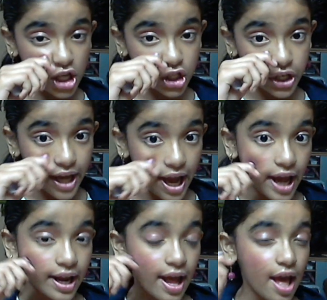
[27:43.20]
much as
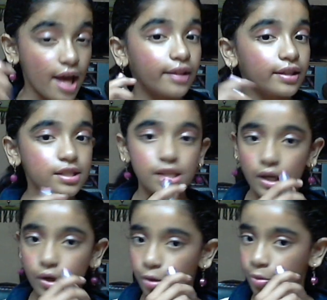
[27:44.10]
you can. And
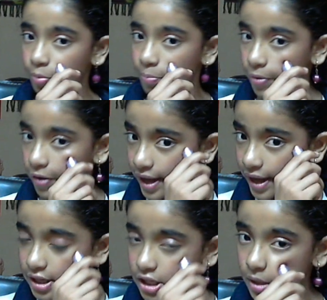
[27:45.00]
this is a good
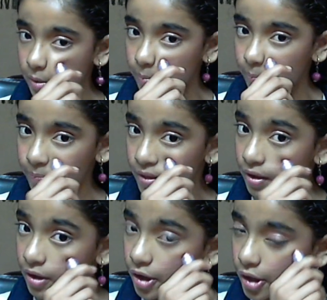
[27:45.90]
product.
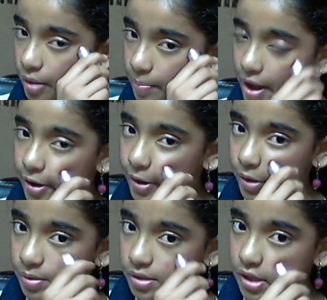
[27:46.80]
You
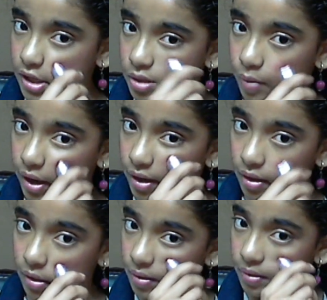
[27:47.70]
better use this
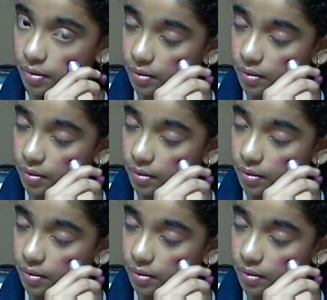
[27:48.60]
one.